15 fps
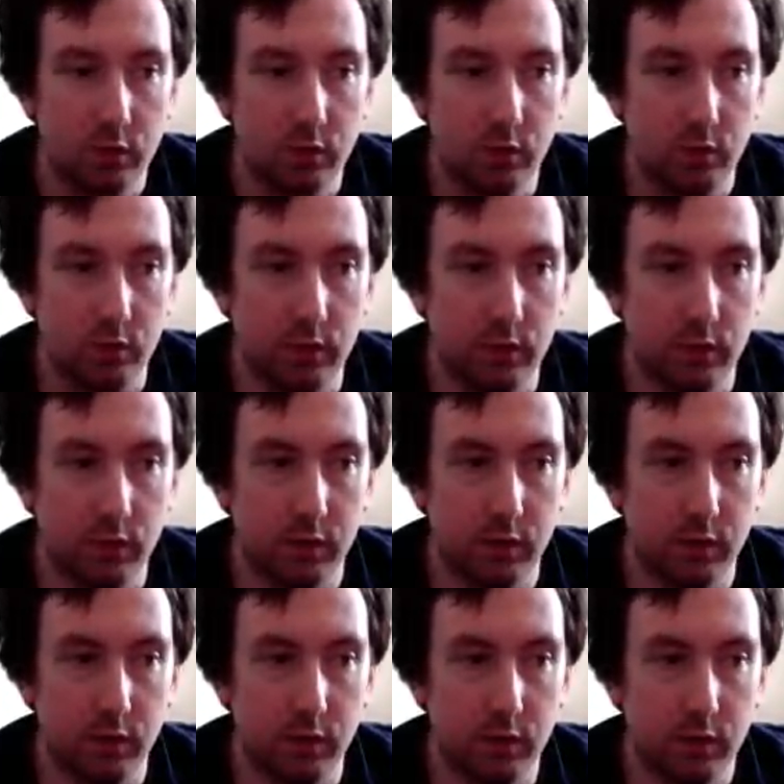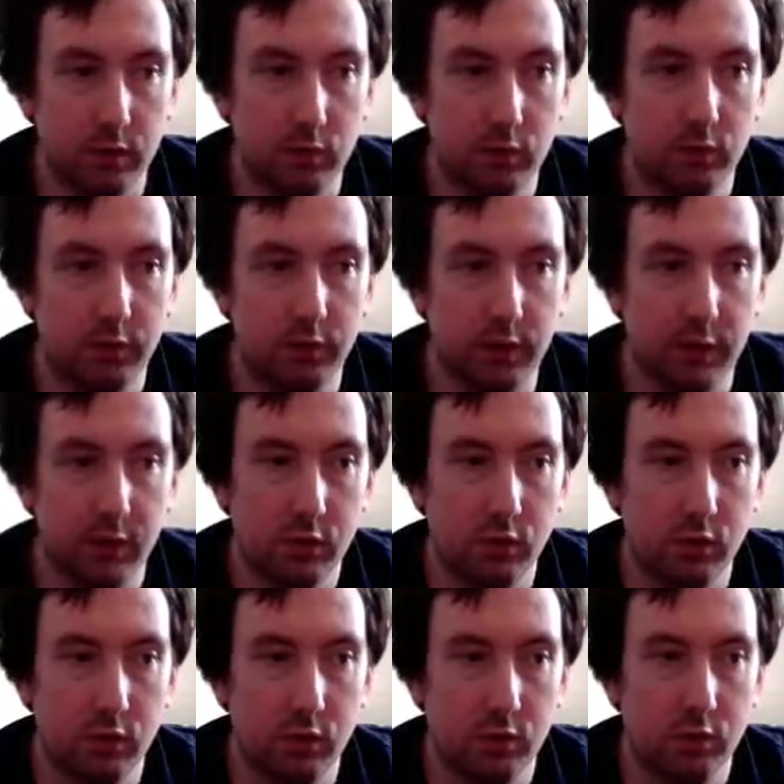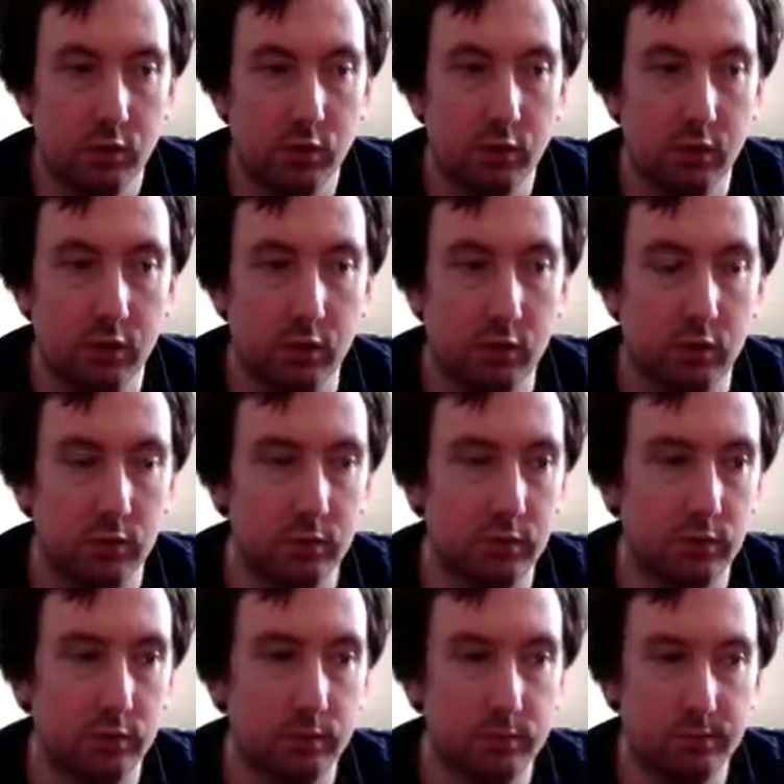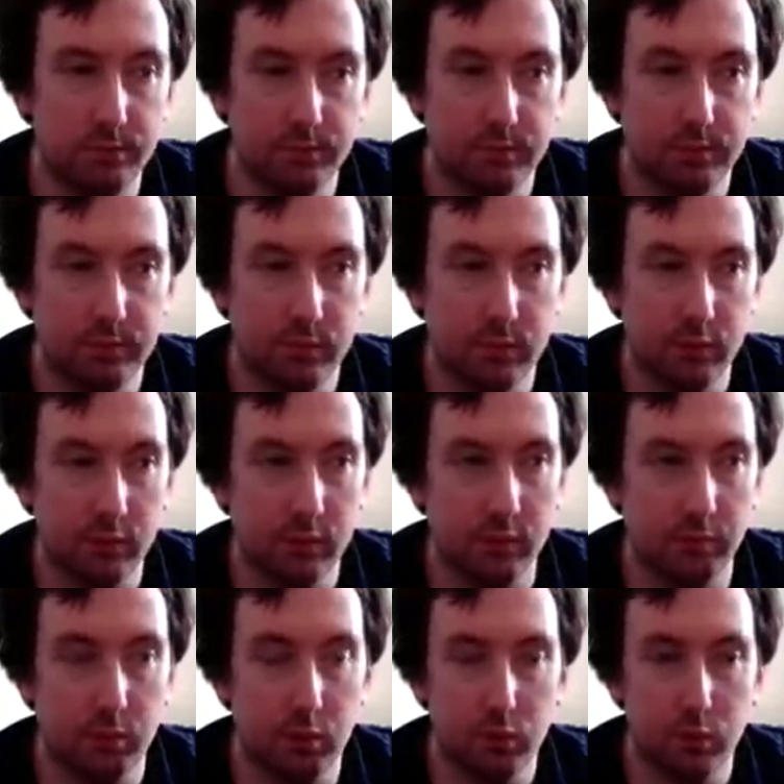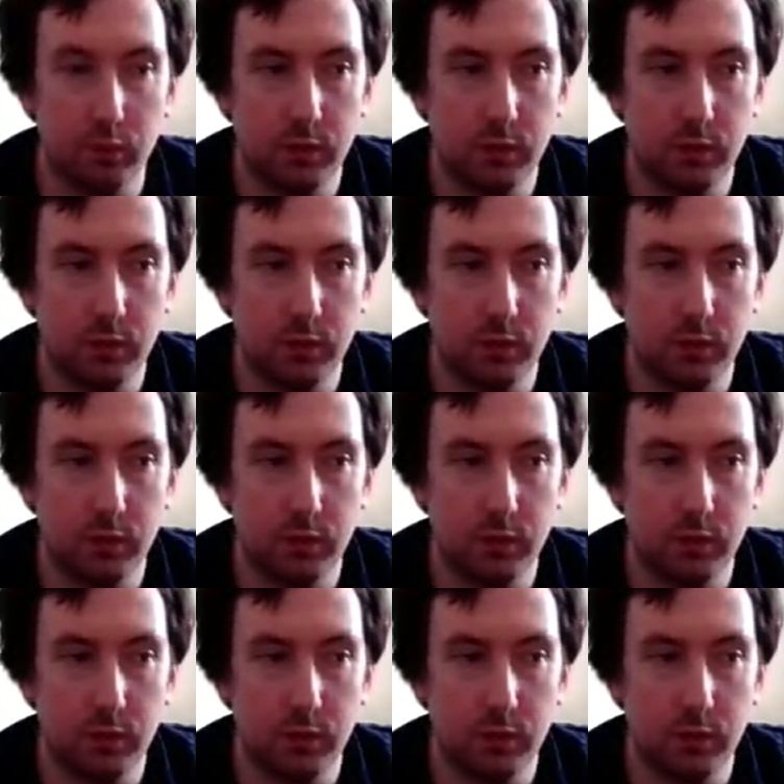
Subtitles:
and then go for headshots on block.